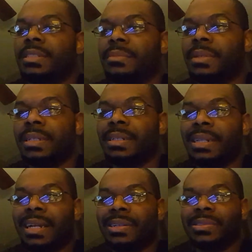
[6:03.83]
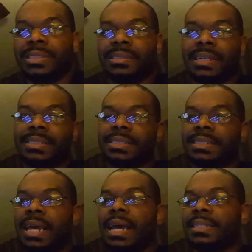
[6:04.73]
But a lot of those are like
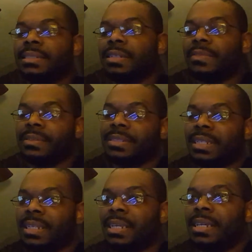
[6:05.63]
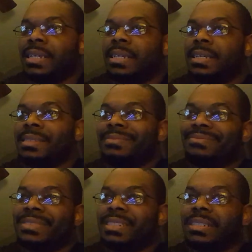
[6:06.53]
side stuff. I was like,
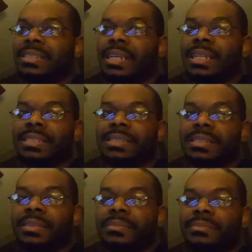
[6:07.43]
yeah, I, I like the.